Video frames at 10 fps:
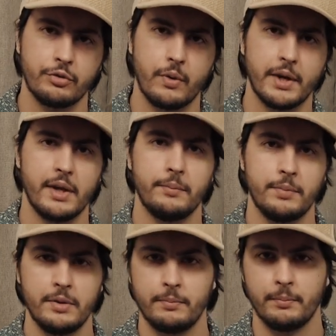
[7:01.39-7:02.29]
so I can't
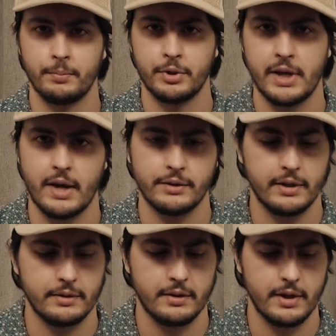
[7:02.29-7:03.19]
be putting out
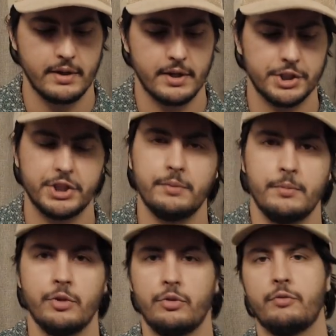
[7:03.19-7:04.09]
that sheet
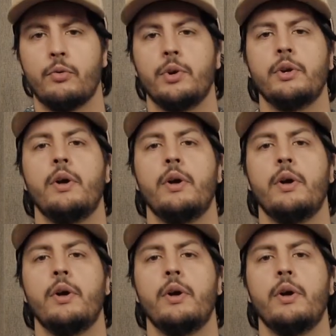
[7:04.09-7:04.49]
music for